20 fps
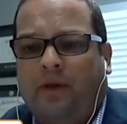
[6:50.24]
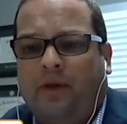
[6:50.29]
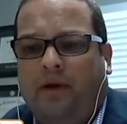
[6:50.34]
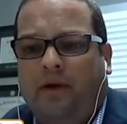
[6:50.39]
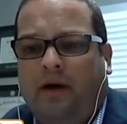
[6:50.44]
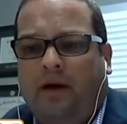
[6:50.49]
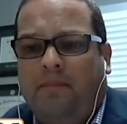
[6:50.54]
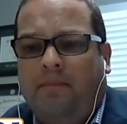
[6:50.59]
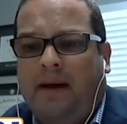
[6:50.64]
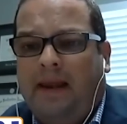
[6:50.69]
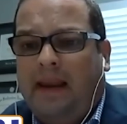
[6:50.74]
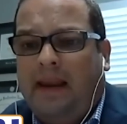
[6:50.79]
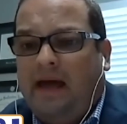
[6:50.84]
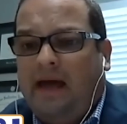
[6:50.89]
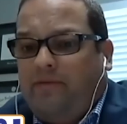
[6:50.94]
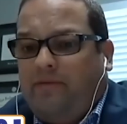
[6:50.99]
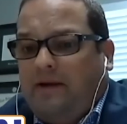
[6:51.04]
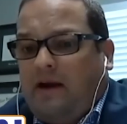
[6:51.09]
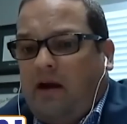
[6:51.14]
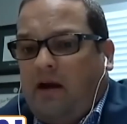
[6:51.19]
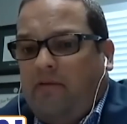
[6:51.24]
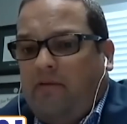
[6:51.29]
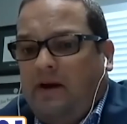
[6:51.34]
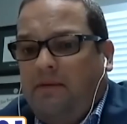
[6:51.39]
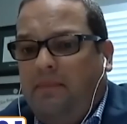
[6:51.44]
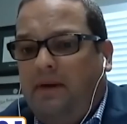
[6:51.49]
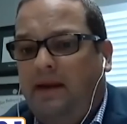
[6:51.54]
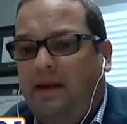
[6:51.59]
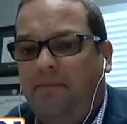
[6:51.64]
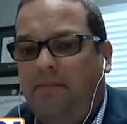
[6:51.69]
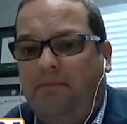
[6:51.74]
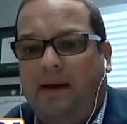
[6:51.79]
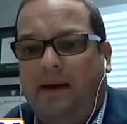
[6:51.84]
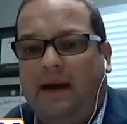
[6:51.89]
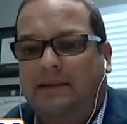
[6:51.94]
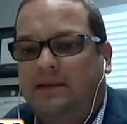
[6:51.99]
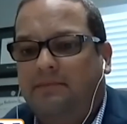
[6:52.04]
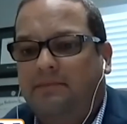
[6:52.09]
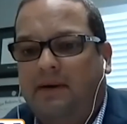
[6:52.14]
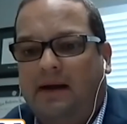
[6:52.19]
uh, my life had already been
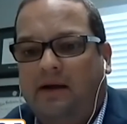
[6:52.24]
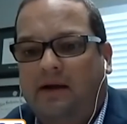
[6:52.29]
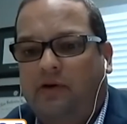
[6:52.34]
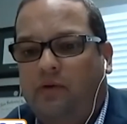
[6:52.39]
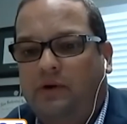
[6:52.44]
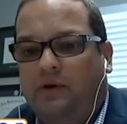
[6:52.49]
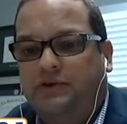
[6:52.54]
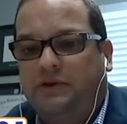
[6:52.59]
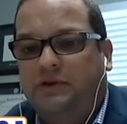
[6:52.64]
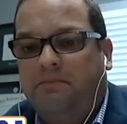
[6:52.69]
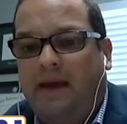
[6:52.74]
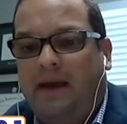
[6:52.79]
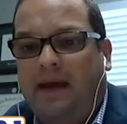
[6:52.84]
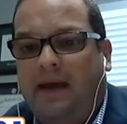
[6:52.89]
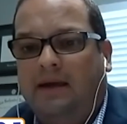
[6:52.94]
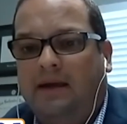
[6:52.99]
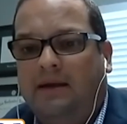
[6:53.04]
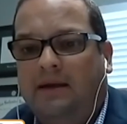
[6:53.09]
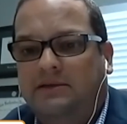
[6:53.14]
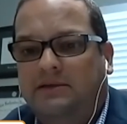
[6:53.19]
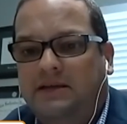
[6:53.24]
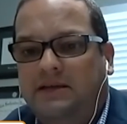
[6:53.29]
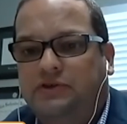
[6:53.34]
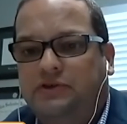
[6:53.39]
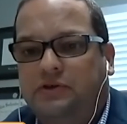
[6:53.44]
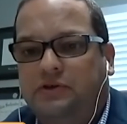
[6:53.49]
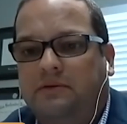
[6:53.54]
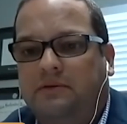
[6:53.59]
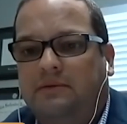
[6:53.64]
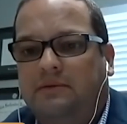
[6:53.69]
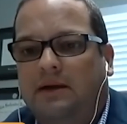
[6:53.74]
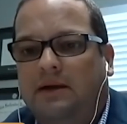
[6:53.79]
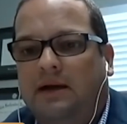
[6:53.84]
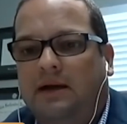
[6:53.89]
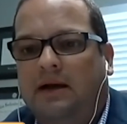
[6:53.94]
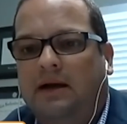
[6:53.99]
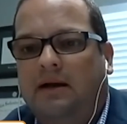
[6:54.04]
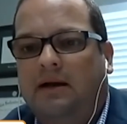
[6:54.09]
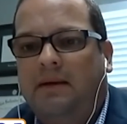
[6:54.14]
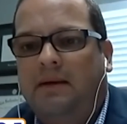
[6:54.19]
impacted by a Christian man, a teacher.
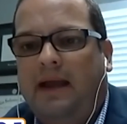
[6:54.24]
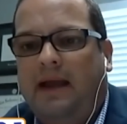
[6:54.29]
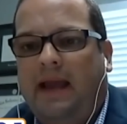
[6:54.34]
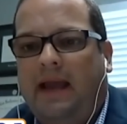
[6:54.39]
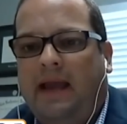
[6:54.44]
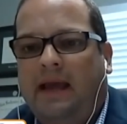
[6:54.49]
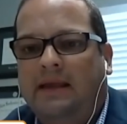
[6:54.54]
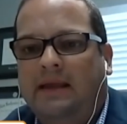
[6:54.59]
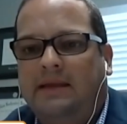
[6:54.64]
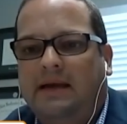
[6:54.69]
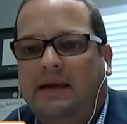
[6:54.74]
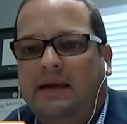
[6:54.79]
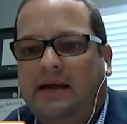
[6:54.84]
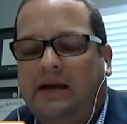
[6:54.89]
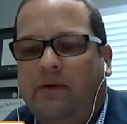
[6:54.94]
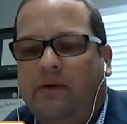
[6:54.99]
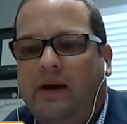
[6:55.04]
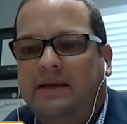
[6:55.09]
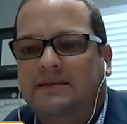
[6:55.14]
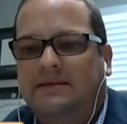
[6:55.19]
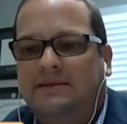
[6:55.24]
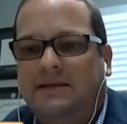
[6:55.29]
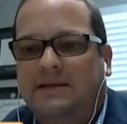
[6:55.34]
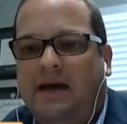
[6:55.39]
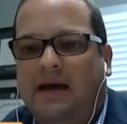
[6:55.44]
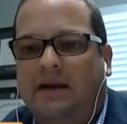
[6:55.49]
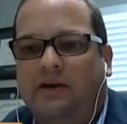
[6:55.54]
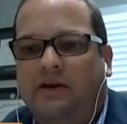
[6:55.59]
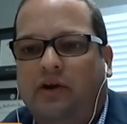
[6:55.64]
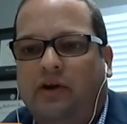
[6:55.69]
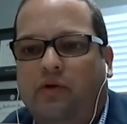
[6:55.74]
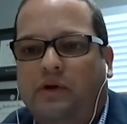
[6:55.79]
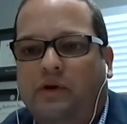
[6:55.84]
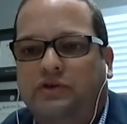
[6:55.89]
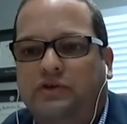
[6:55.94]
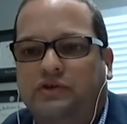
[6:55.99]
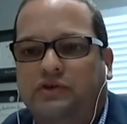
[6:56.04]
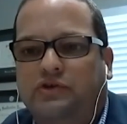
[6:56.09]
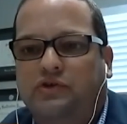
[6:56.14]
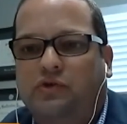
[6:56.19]
Um, and here I sat in a
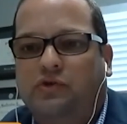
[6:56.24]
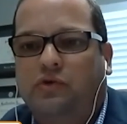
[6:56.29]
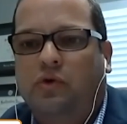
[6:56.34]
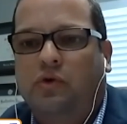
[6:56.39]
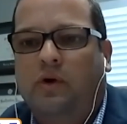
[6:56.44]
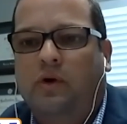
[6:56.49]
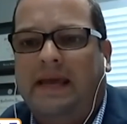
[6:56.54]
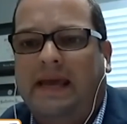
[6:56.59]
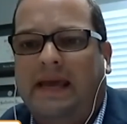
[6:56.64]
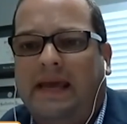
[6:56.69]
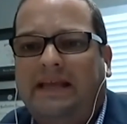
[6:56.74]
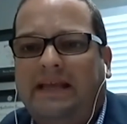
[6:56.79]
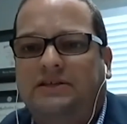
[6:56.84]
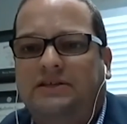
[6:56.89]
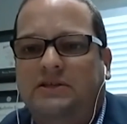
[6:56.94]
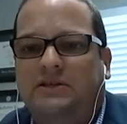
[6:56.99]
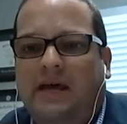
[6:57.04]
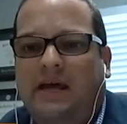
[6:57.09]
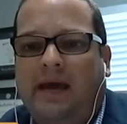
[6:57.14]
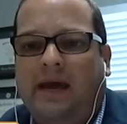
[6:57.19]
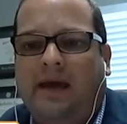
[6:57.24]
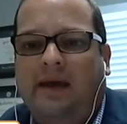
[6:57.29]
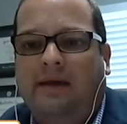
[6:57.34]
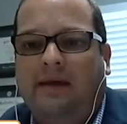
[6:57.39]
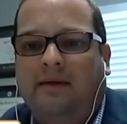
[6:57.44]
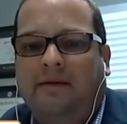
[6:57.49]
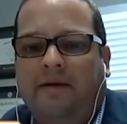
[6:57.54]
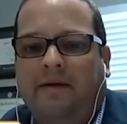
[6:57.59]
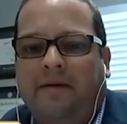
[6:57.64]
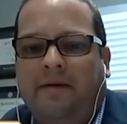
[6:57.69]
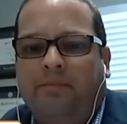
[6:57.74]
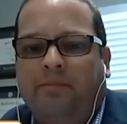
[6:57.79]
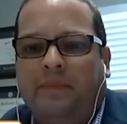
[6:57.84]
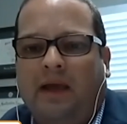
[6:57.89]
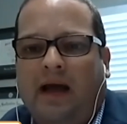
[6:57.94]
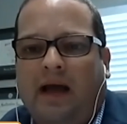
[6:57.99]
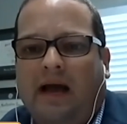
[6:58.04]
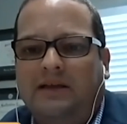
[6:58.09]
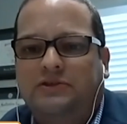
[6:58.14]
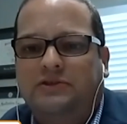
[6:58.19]
Christian school, and each day
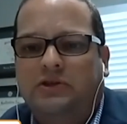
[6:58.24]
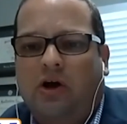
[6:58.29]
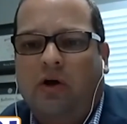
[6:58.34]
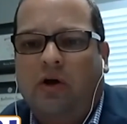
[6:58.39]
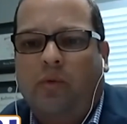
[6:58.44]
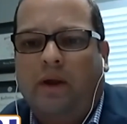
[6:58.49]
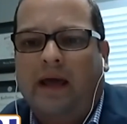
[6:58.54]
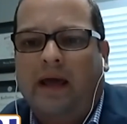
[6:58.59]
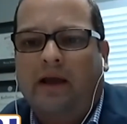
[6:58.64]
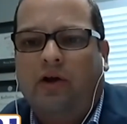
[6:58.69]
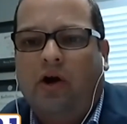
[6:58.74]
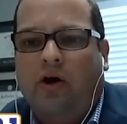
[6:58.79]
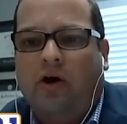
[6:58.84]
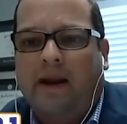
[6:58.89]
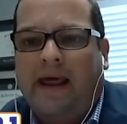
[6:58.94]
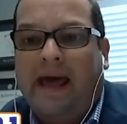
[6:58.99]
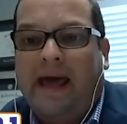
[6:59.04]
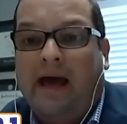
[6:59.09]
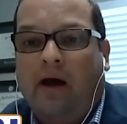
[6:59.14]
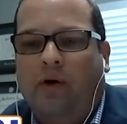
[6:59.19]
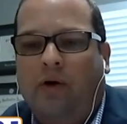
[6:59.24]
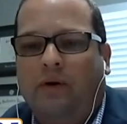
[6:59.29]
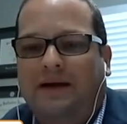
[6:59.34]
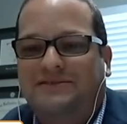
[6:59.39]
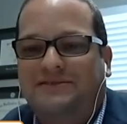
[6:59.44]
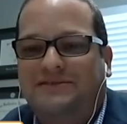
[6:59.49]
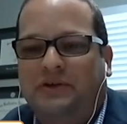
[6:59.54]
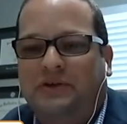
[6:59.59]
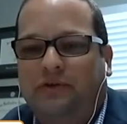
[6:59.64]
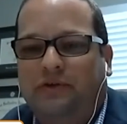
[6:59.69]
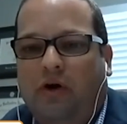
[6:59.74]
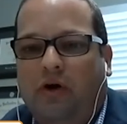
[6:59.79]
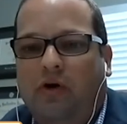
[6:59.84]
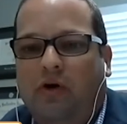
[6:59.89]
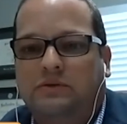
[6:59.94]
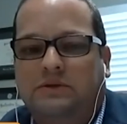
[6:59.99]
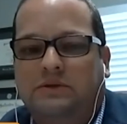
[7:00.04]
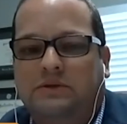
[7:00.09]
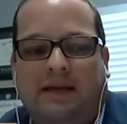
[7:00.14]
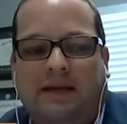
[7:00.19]
I saw what I call now, as an
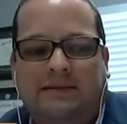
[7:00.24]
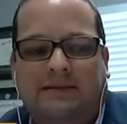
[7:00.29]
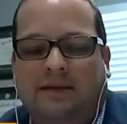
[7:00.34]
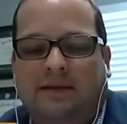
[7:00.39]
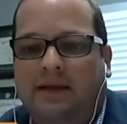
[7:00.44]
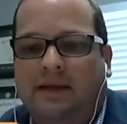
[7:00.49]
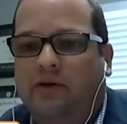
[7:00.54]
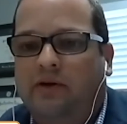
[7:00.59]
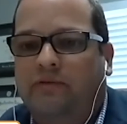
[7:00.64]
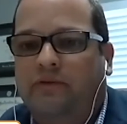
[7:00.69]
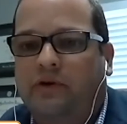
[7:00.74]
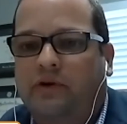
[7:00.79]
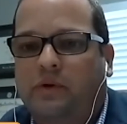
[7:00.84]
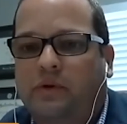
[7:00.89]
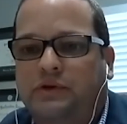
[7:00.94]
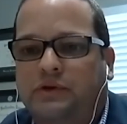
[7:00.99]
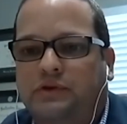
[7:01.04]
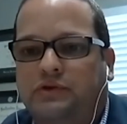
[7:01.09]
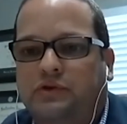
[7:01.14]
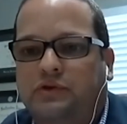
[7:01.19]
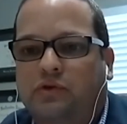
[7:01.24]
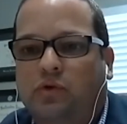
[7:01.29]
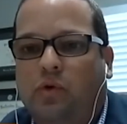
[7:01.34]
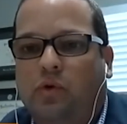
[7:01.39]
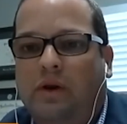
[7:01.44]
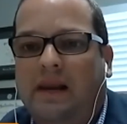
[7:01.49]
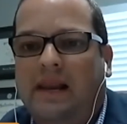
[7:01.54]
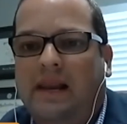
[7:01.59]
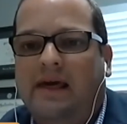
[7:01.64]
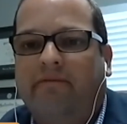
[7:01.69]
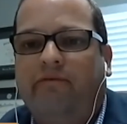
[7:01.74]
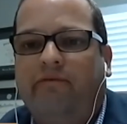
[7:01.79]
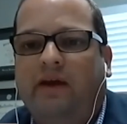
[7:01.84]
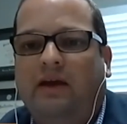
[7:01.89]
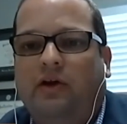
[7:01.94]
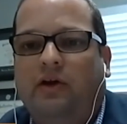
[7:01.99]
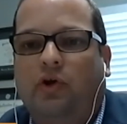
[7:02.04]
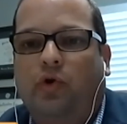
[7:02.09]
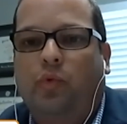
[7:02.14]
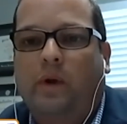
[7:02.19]
adult and as a leader of a Christian school,
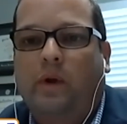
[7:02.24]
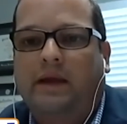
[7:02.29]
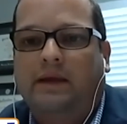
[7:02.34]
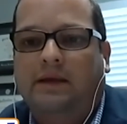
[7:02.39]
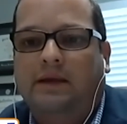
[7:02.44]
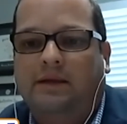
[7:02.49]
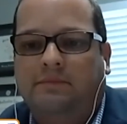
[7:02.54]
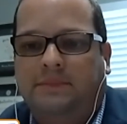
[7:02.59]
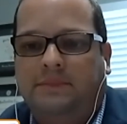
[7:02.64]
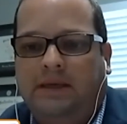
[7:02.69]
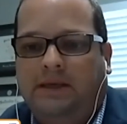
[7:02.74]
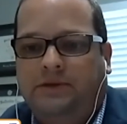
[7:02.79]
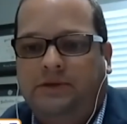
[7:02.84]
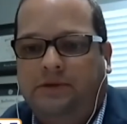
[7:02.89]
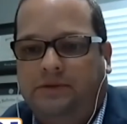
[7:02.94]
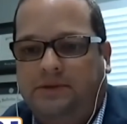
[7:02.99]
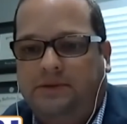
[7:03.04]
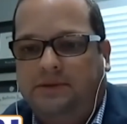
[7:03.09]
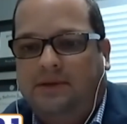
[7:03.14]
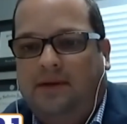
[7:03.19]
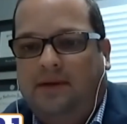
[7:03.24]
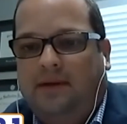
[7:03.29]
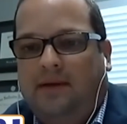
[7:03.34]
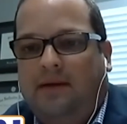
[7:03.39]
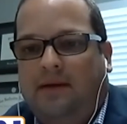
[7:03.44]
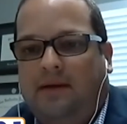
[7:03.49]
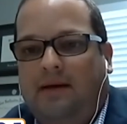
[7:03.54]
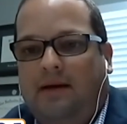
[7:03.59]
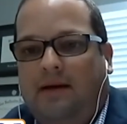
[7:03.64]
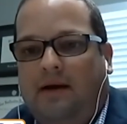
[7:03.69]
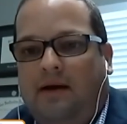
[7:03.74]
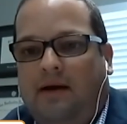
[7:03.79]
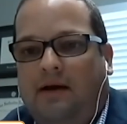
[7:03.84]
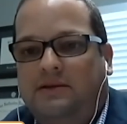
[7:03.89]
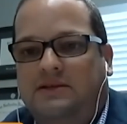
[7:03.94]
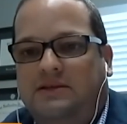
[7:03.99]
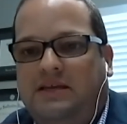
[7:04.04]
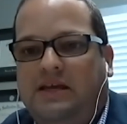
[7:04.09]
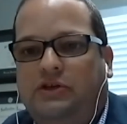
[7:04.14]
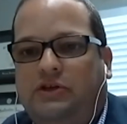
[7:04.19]
living curriculum teachers.
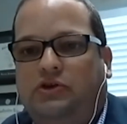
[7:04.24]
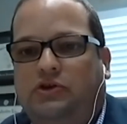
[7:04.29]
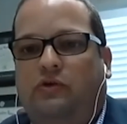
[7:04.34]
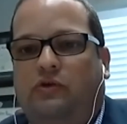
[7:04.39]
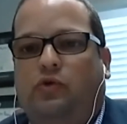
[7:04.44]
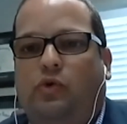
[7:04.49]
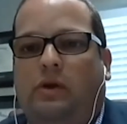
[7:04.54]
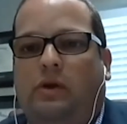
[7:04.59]
Uh, a teacher who